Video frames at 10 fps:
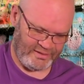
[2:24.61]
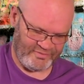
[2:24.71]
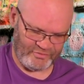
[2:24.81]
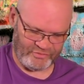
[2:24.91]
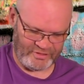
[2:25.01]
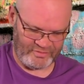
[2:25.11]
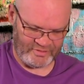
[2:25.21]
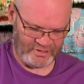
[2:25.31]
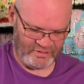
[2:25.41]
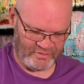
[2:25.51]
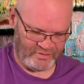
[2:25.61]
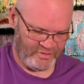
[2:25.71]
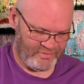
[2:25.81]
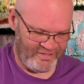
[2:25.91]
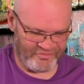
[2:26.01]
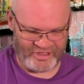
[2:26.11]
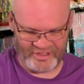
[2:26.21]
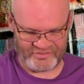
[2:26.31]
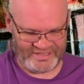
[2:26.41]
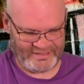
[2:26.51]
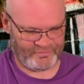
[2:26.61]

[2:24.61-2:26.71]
11, 12. About 30.